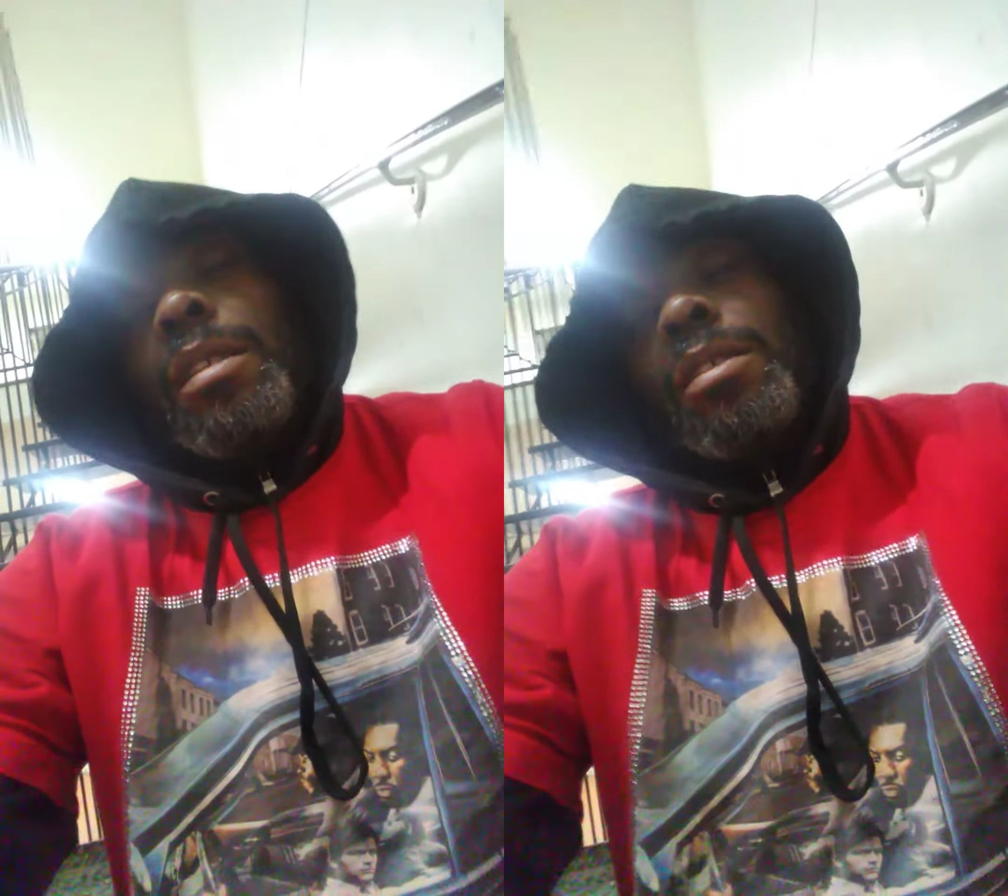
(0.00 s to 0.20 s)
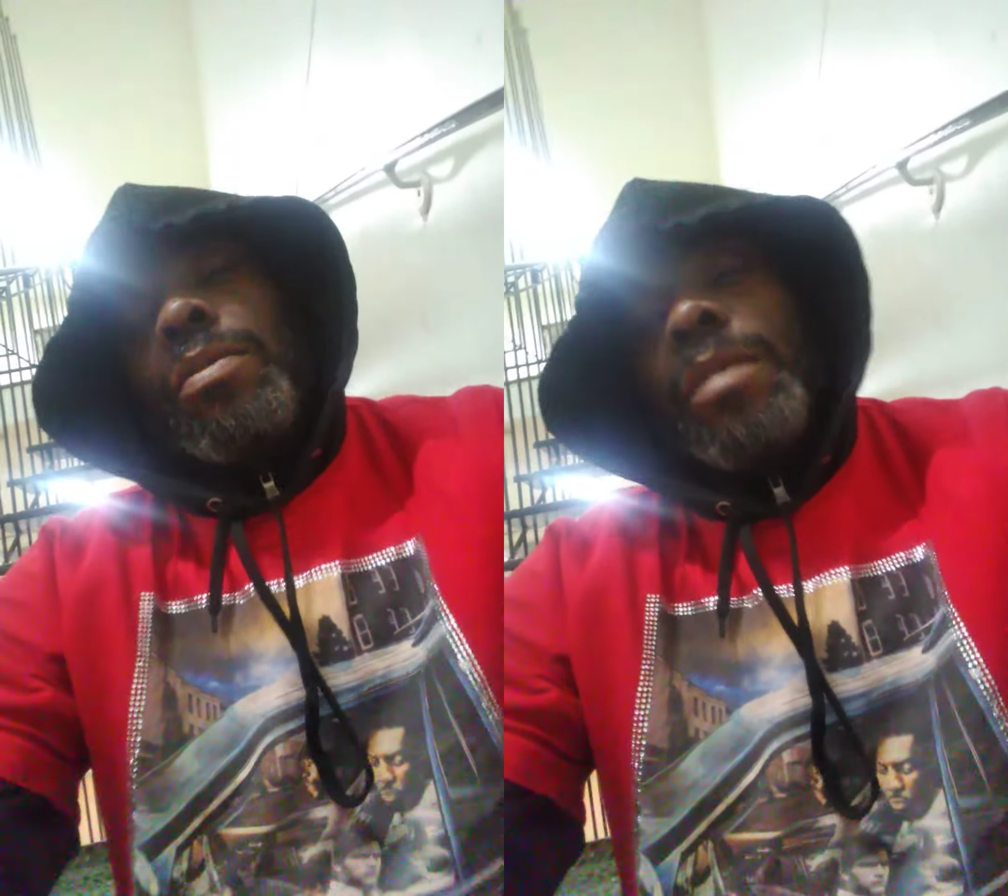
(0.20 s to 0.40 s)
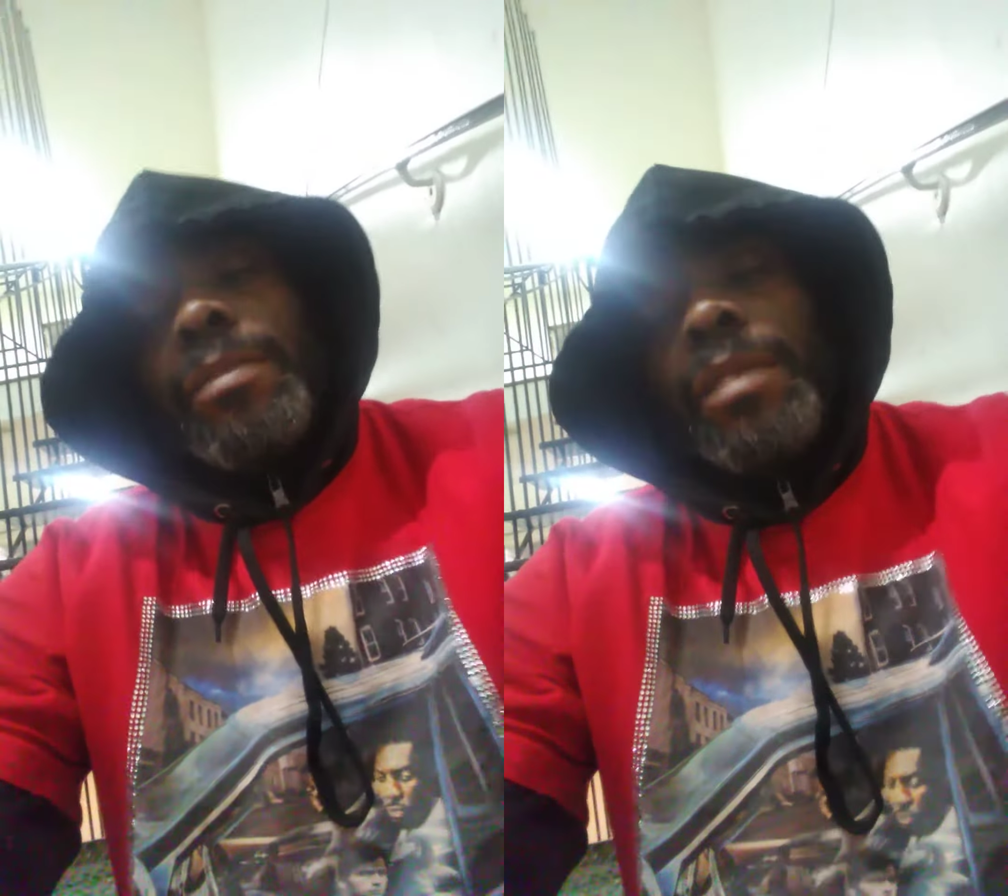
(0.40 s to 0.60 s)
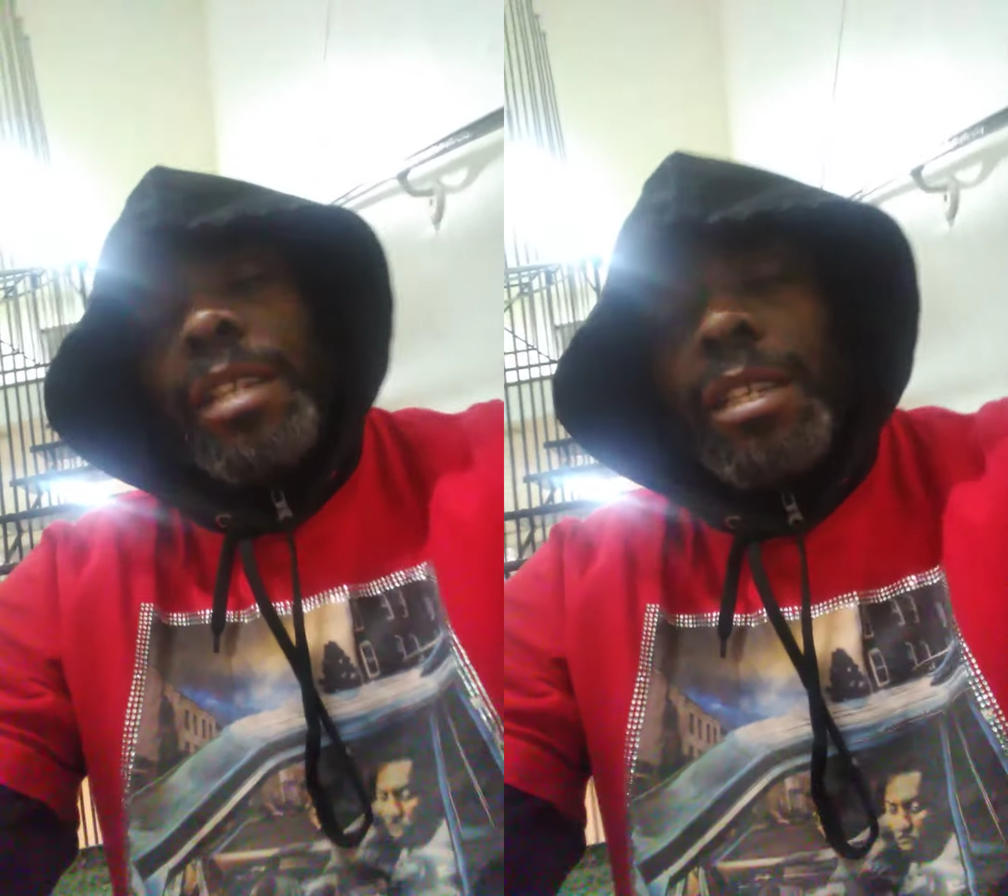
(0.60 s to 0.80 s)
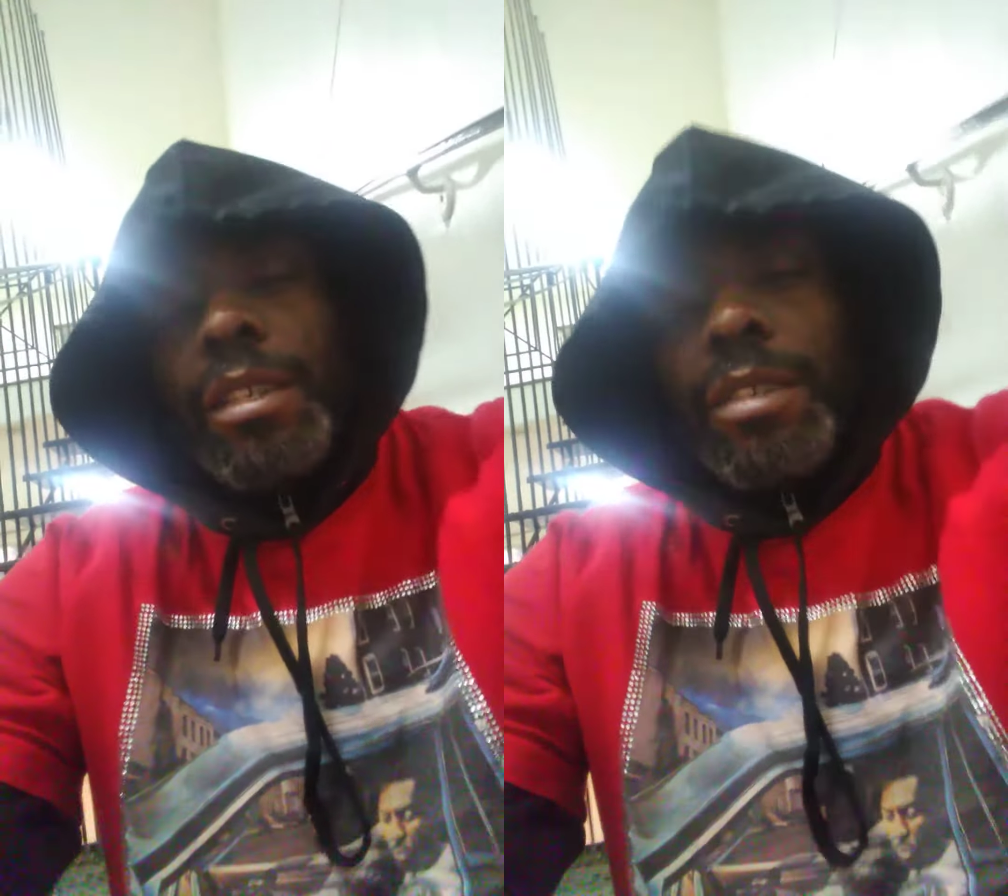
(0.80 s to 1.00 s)
This is what I'm
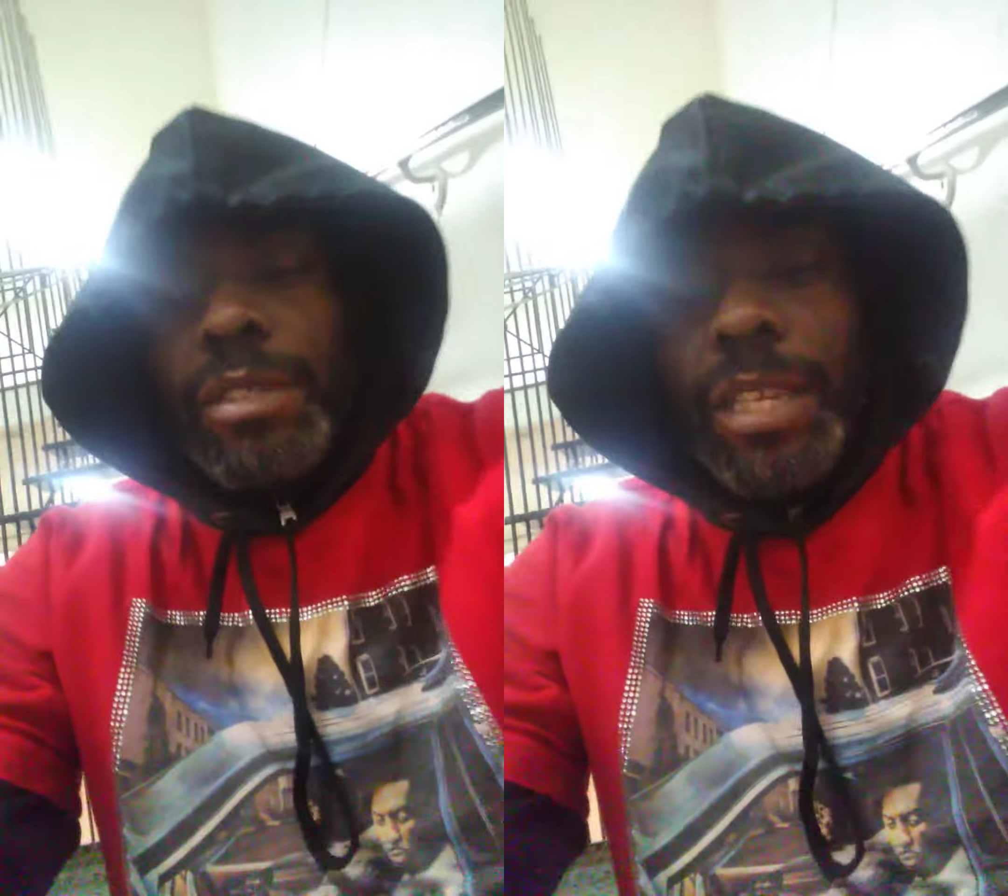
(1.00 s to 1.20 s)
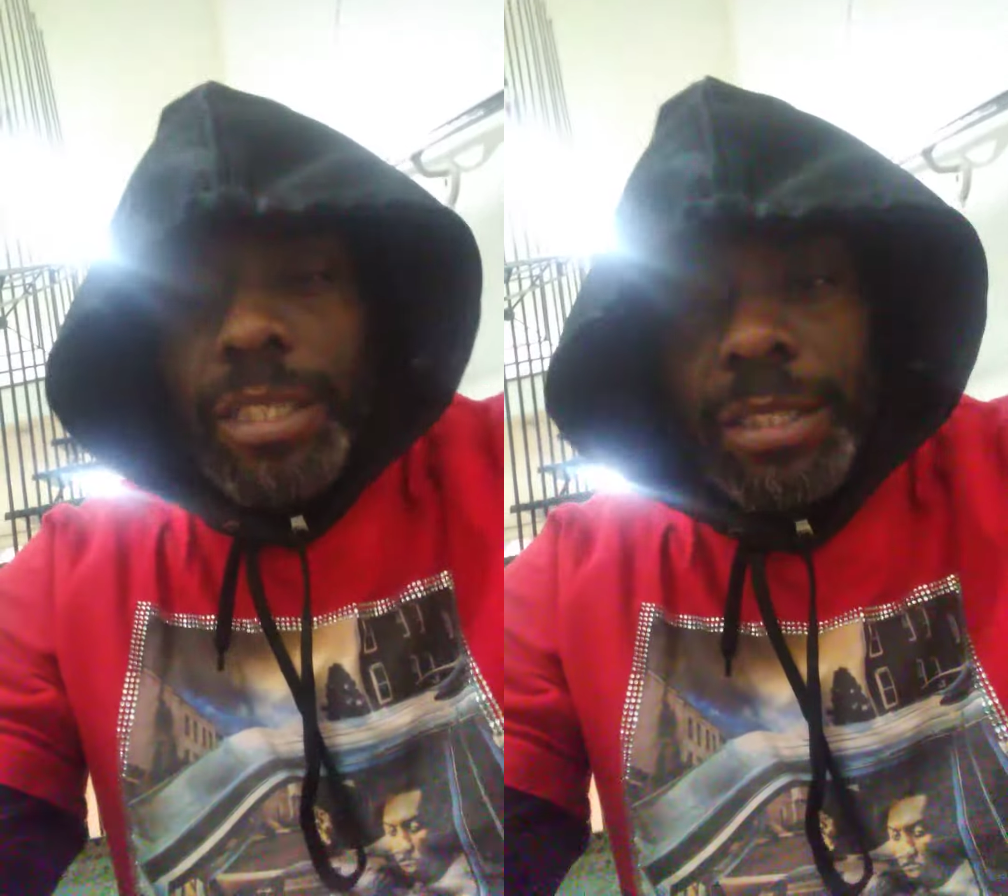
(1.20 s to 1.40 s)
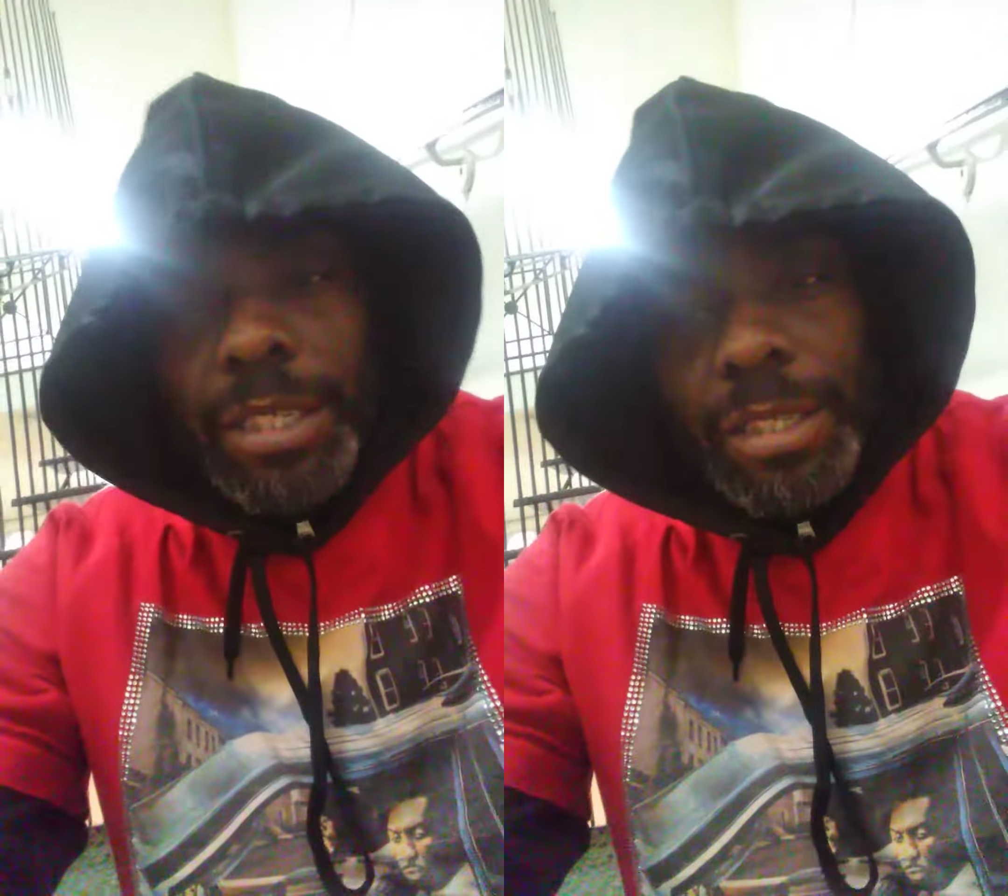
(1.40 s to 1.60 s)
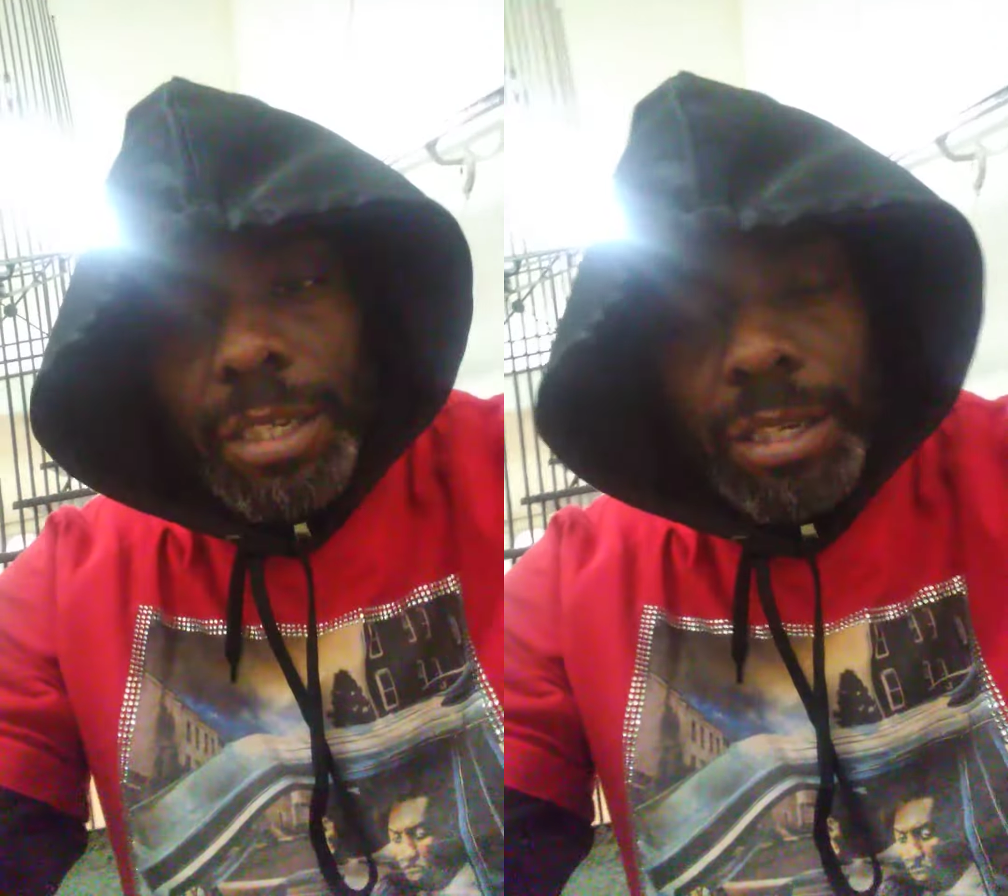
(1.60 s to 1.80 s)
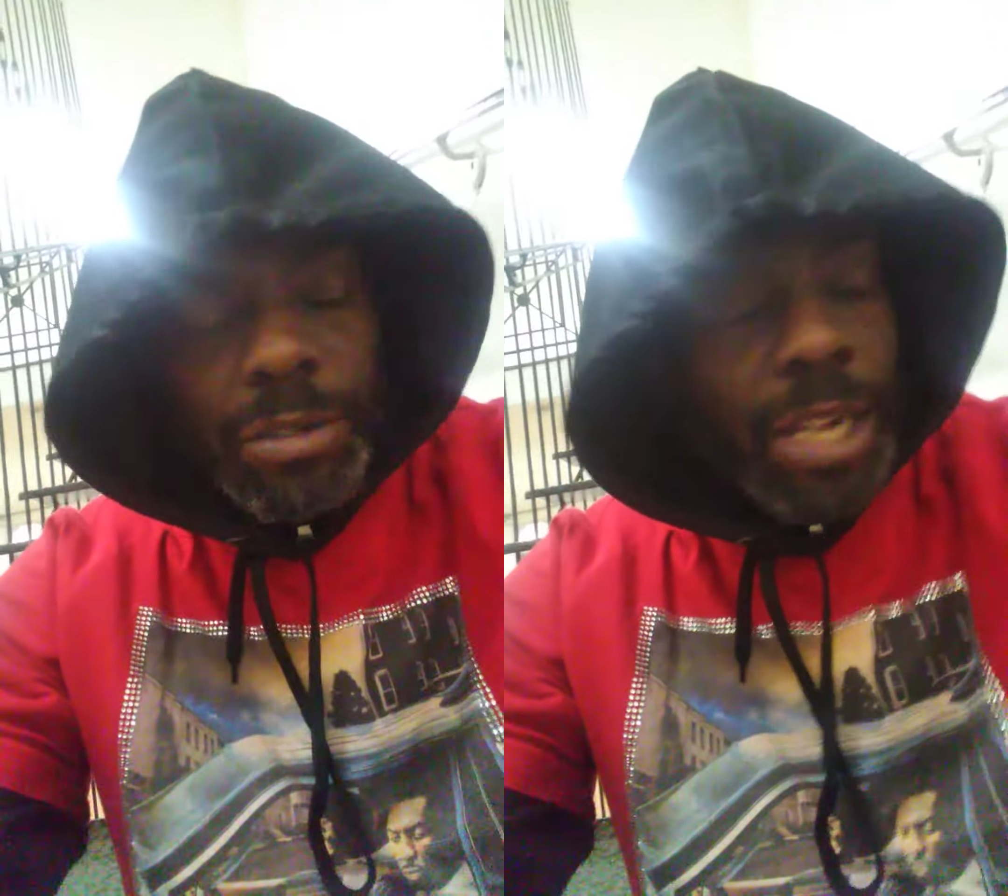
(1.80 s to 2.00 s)
thinking on Tay
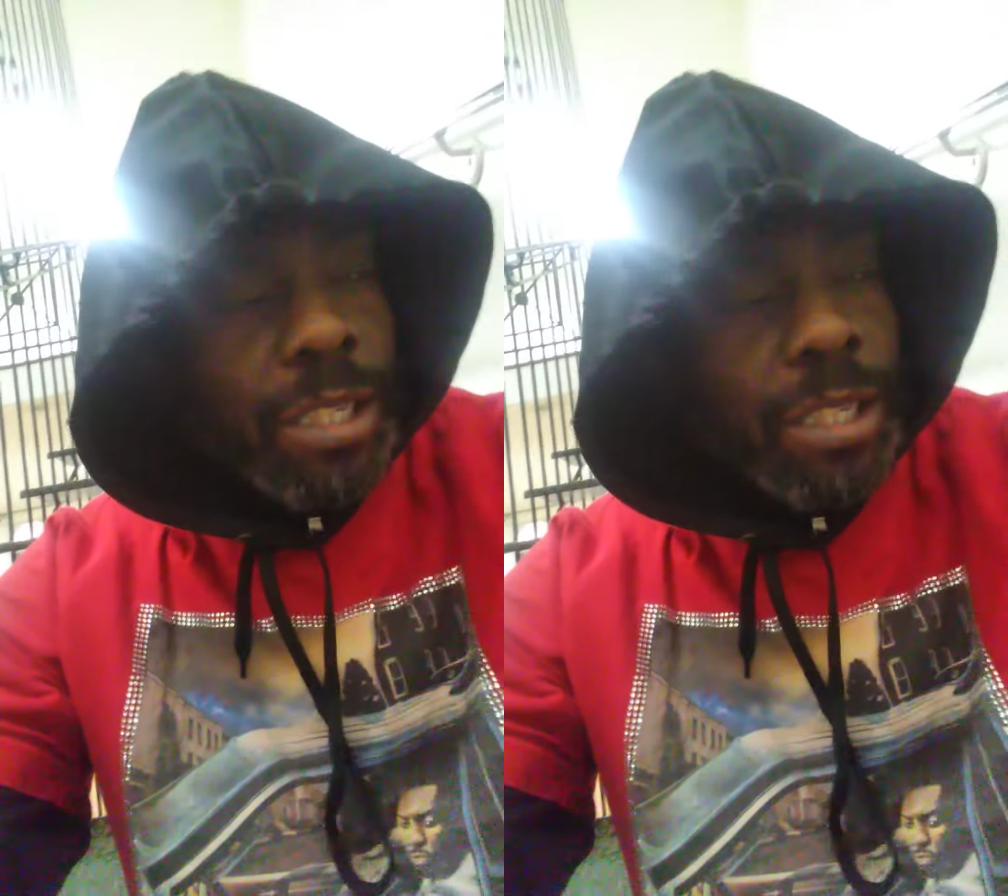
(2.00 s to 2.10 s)
600.